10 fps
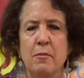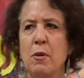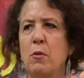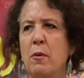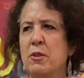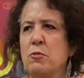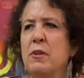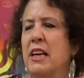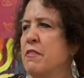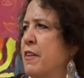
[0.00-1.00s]
What was
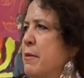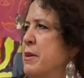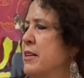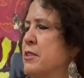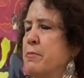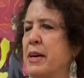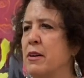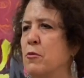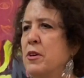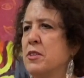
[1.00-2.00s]
really fabulous about
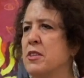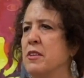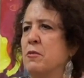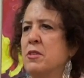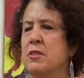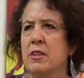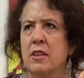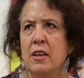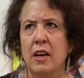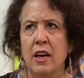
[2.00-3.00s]
it was that it was
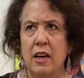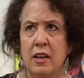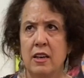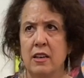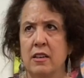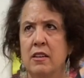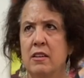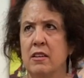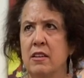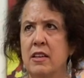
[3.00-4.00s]

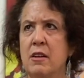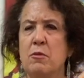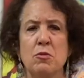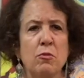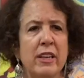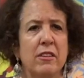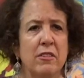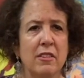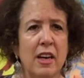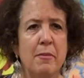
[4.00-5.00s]
uh, it was
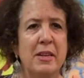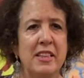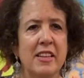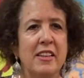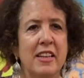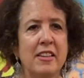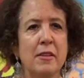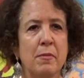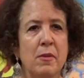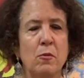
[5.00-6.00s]
real. I mean,
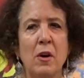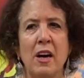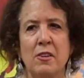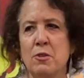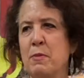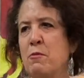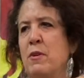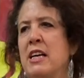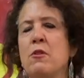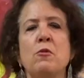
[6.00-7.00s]
because
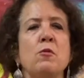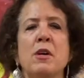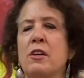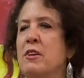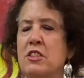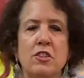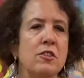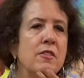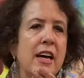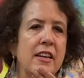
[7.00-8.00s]
when I agreed to
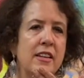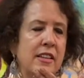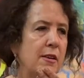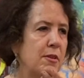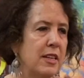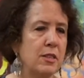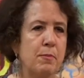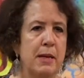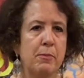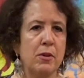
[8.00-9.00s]
do that, and there were these
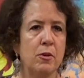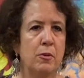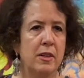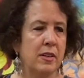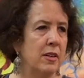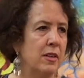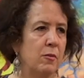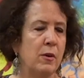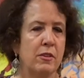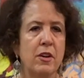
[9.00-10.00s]
people who were
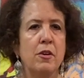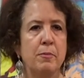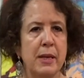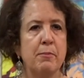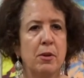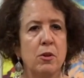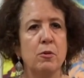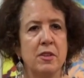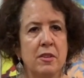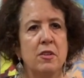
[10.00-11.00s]
well-known people who
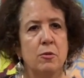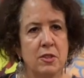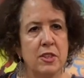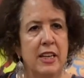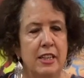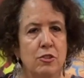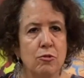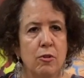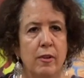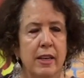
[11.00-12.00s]
were who were standing
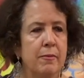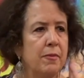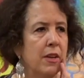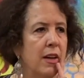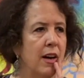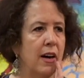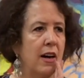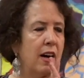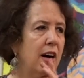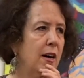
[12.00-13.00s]
drawing,
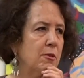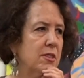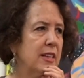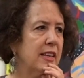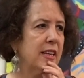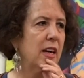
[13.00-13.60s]
I was thinking,